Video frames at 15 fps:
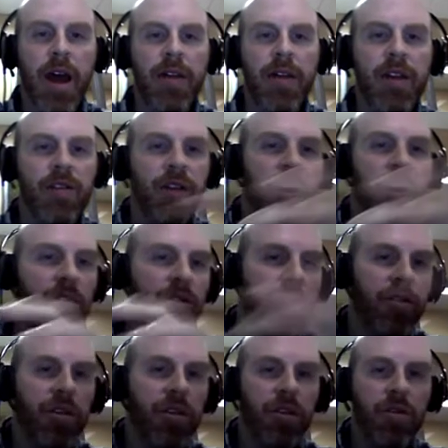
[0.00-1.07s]
And these
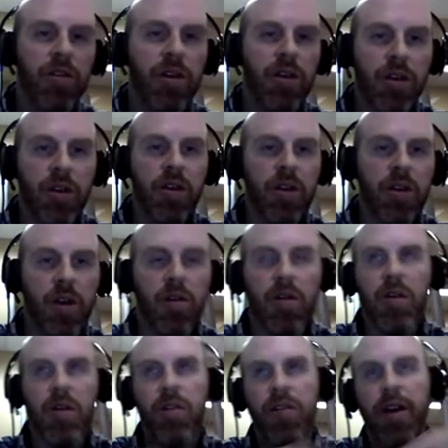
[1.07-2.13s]
cells, using
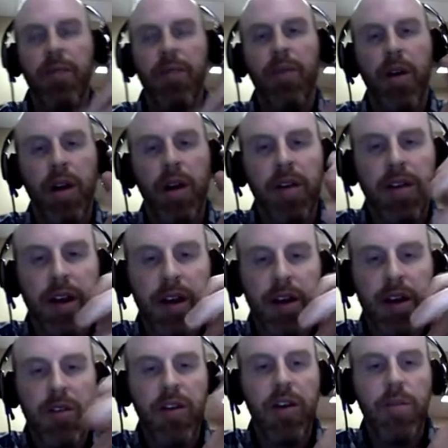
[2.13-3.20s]
contemporary
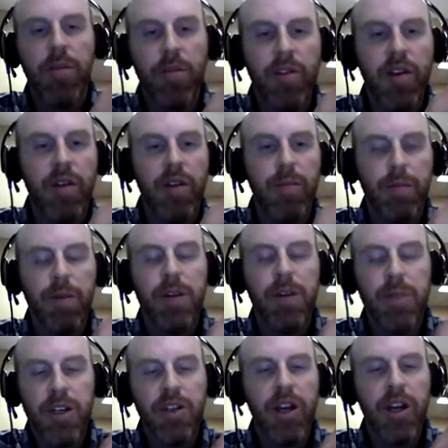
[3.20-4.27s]
technology,
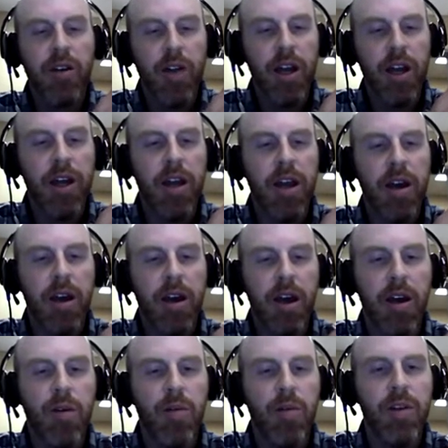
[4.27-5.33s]
can be generated
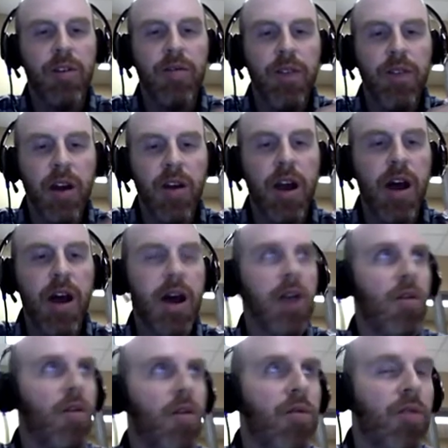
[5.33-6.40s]
with a very
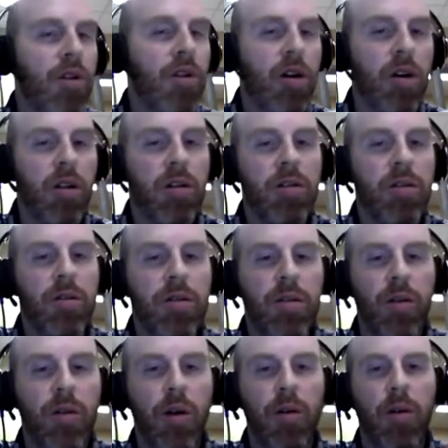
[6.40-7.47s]
high overall
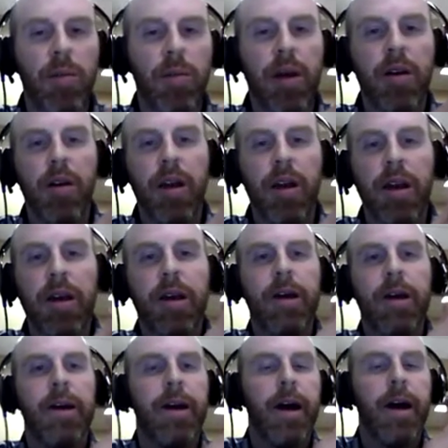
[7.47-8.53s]
neuronal purity,
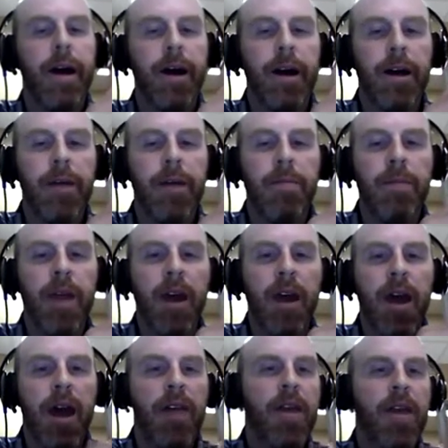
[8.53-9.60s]
and
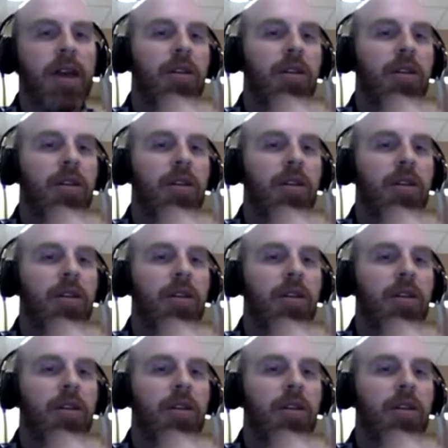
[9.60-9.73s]
they